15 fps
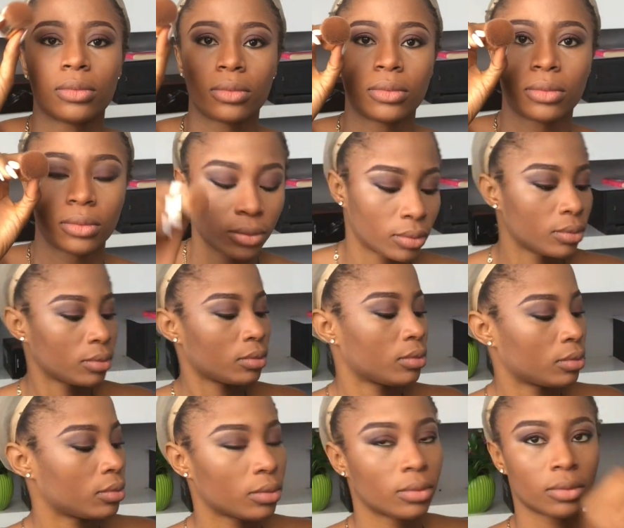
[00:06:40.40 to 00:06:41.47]
you know that I'm
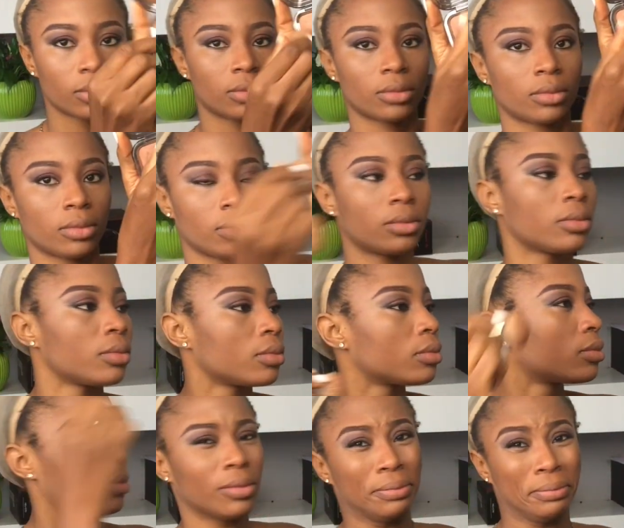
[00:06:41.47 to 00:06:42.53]
always with
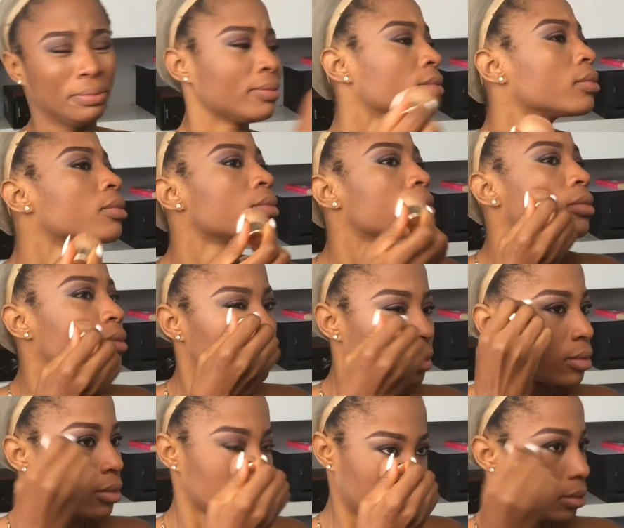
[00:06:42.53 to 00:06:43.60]
one look, and
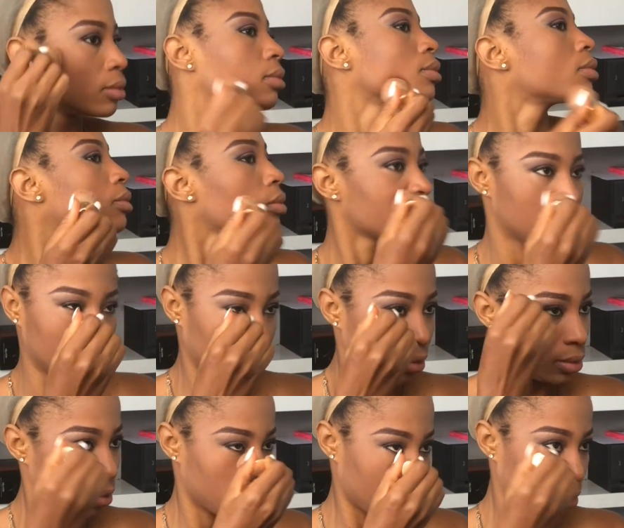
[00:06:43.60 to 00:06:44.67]
this is just the look
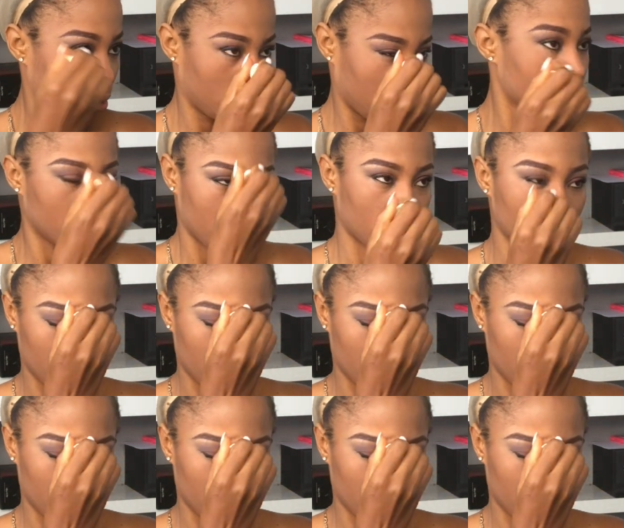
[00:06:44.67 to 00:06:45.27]
I'm always with.